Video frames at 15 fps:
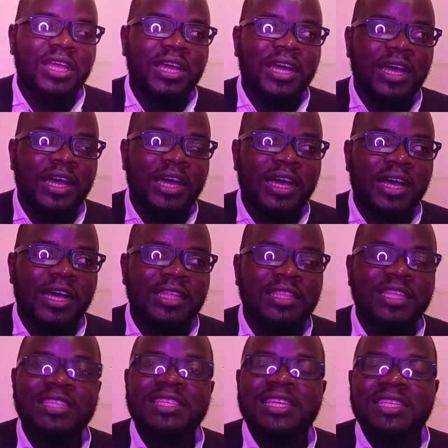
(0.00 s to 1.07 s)

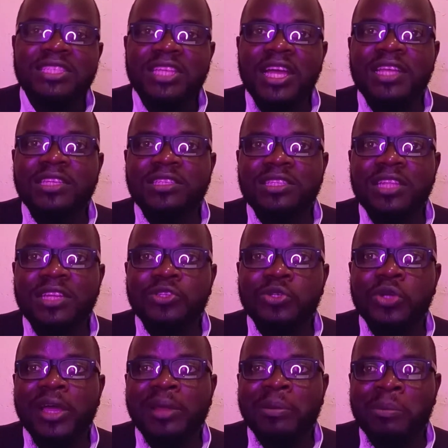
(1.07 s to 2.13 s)
there's a chance that
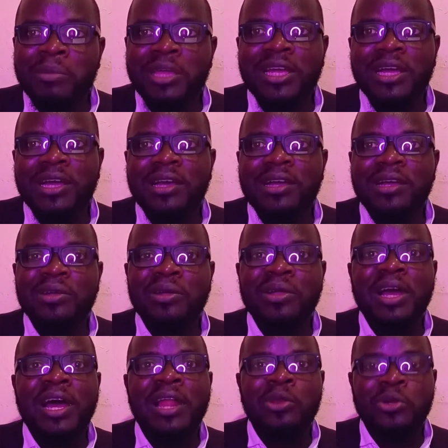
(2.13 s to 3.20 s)
you can make
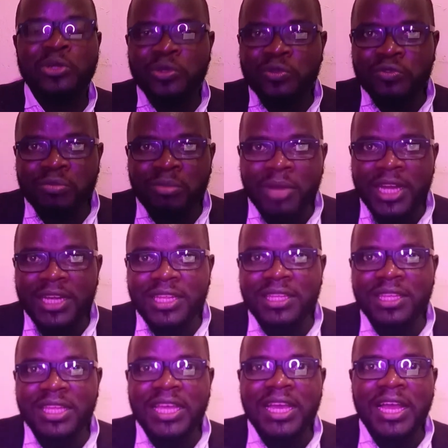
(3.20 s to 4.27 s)
a lot of
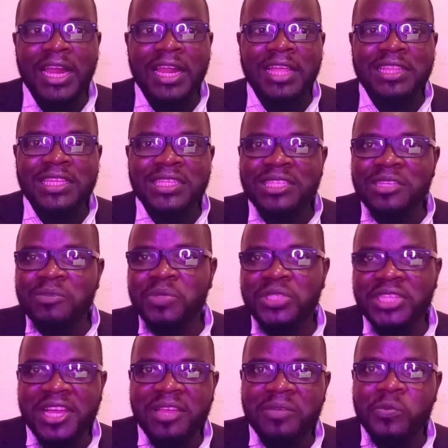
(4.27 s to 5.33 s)
money and at the same
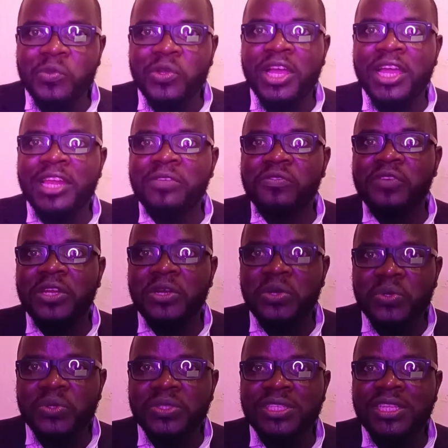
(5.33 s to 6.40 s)
time you can even
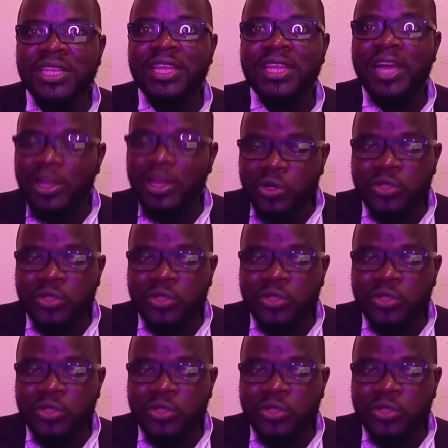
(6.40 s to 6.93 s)
lose a